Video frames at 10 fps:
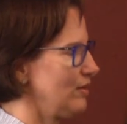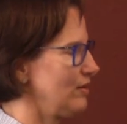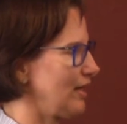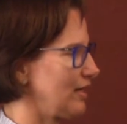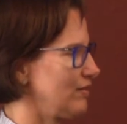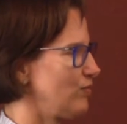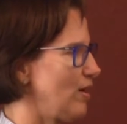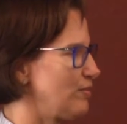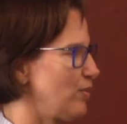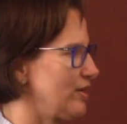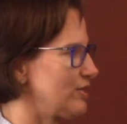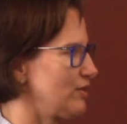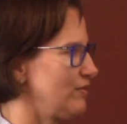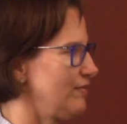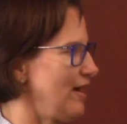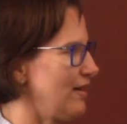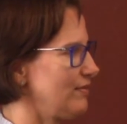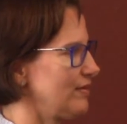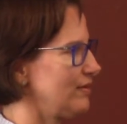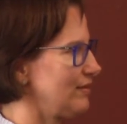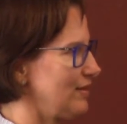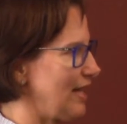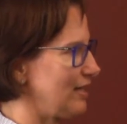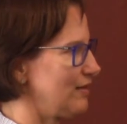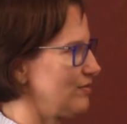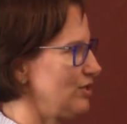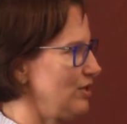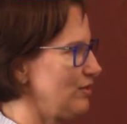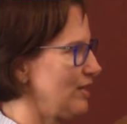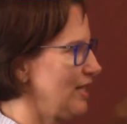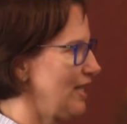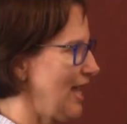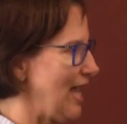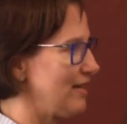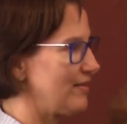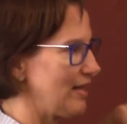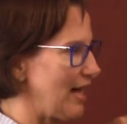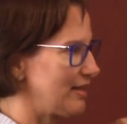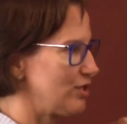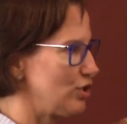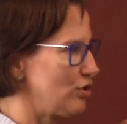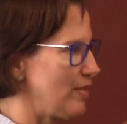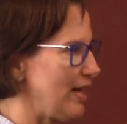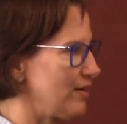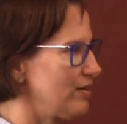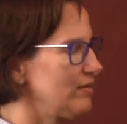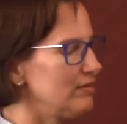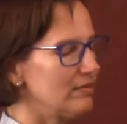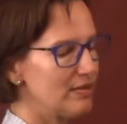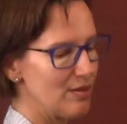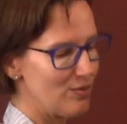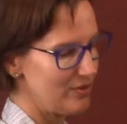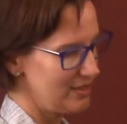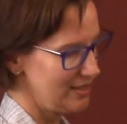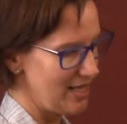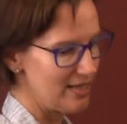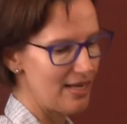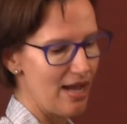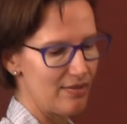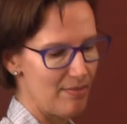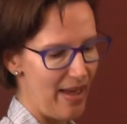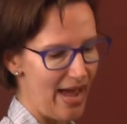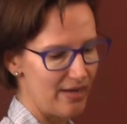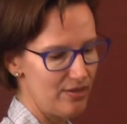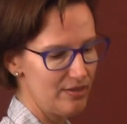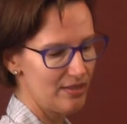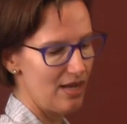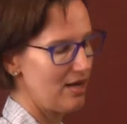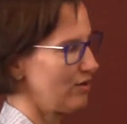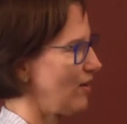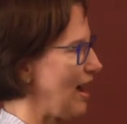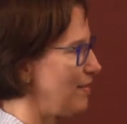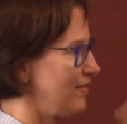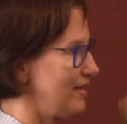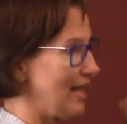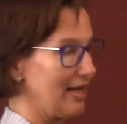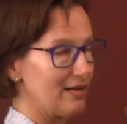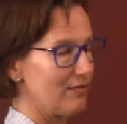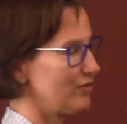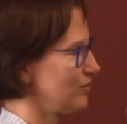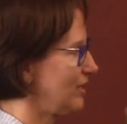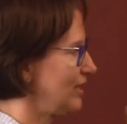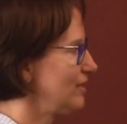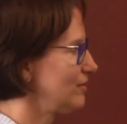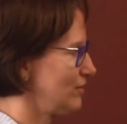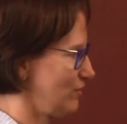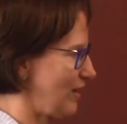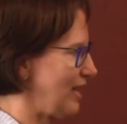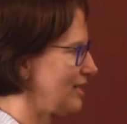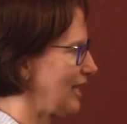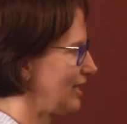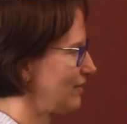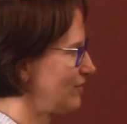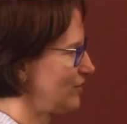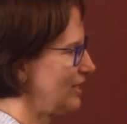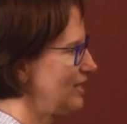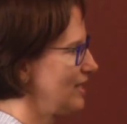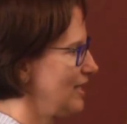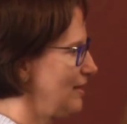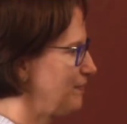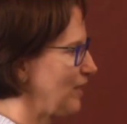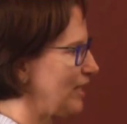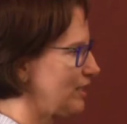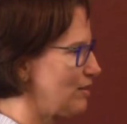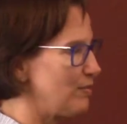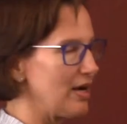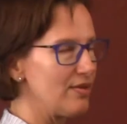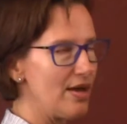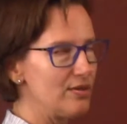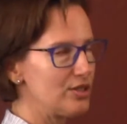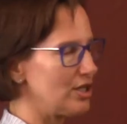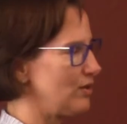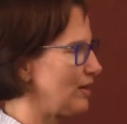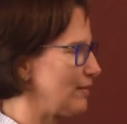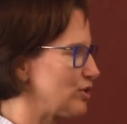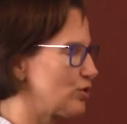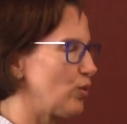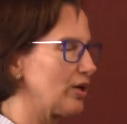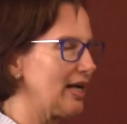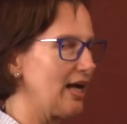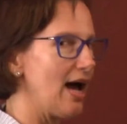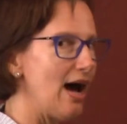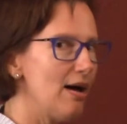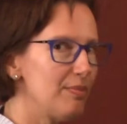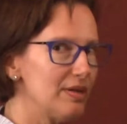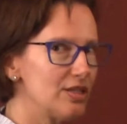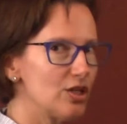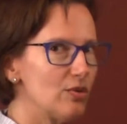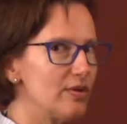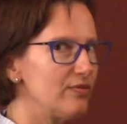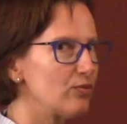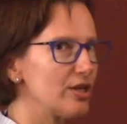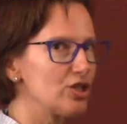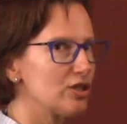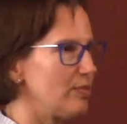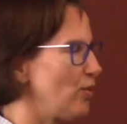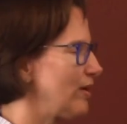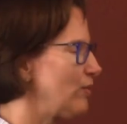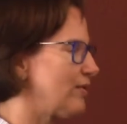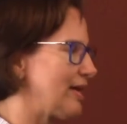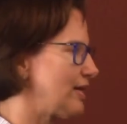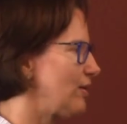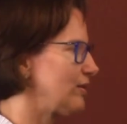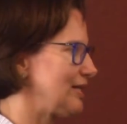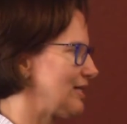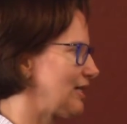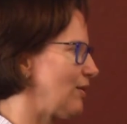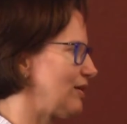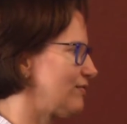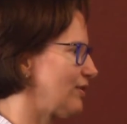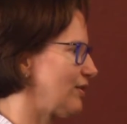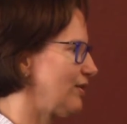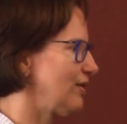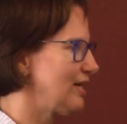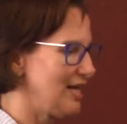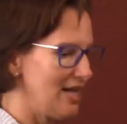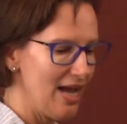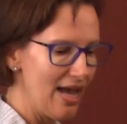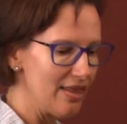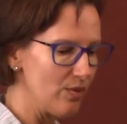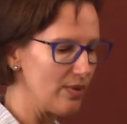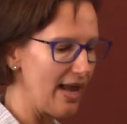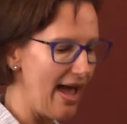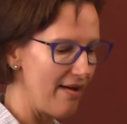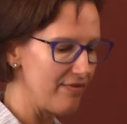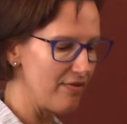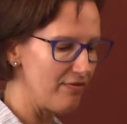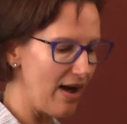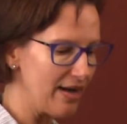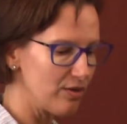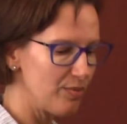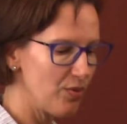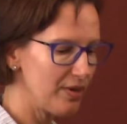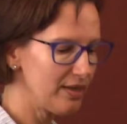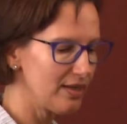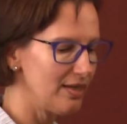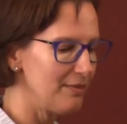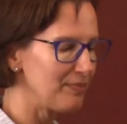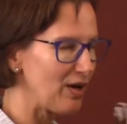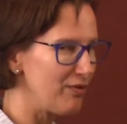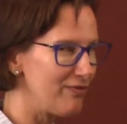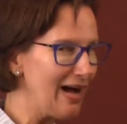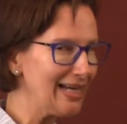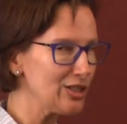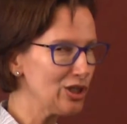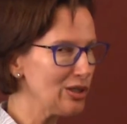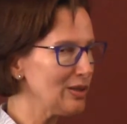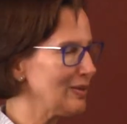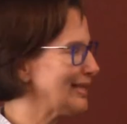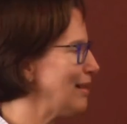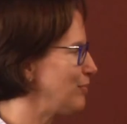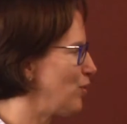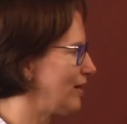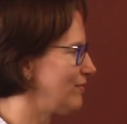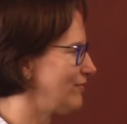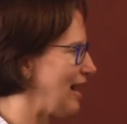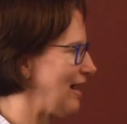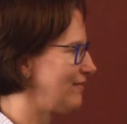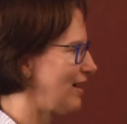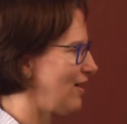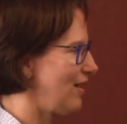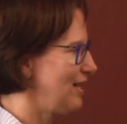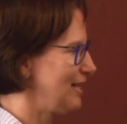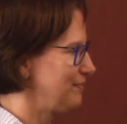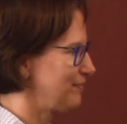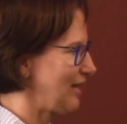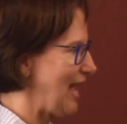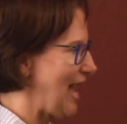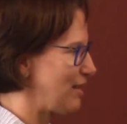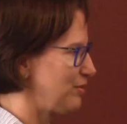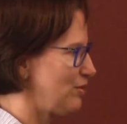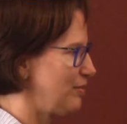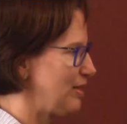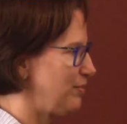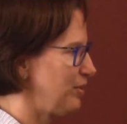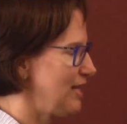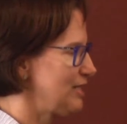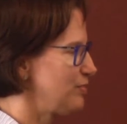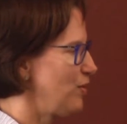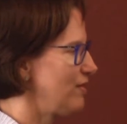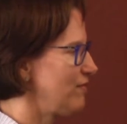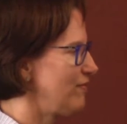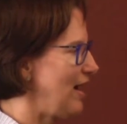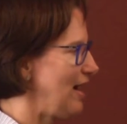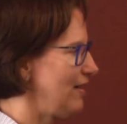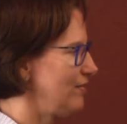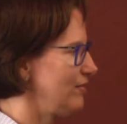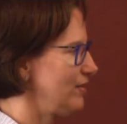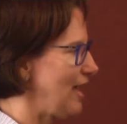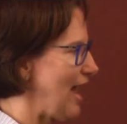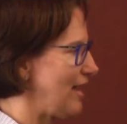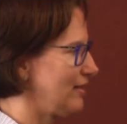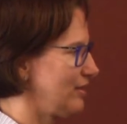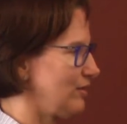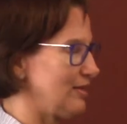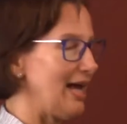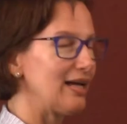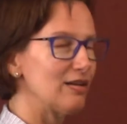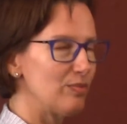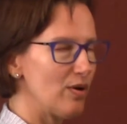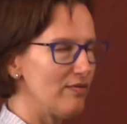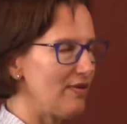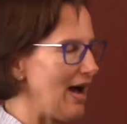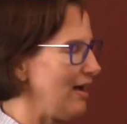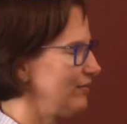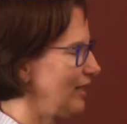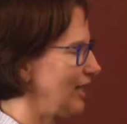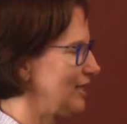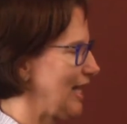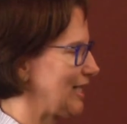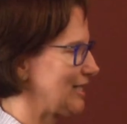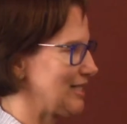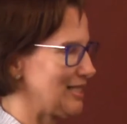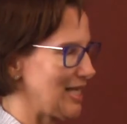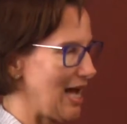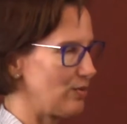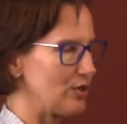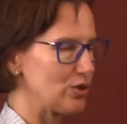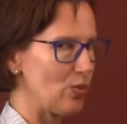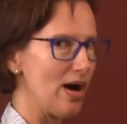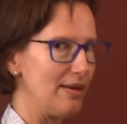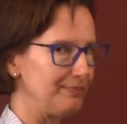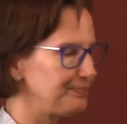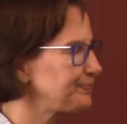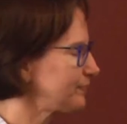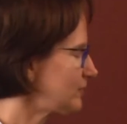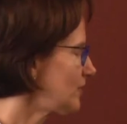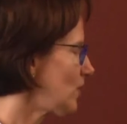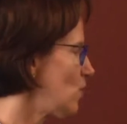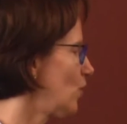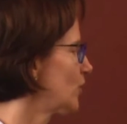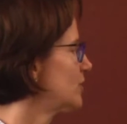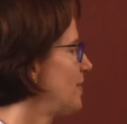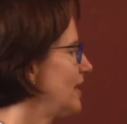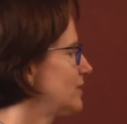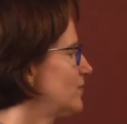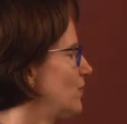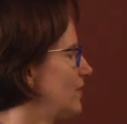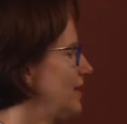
negative 1.25, negative 2. And if they like the 2 better, then we'll set down the paddles. I'll grab the negative 3, the red negative 3, and compare those two. I'm just working up until we've reached a point where they don't need to go any further. And then when I have the final point, I'll fine tune it with that 0.5. I'll add a little bit of plus 0.5, add a little negative 0.5, and they can decide which one works best for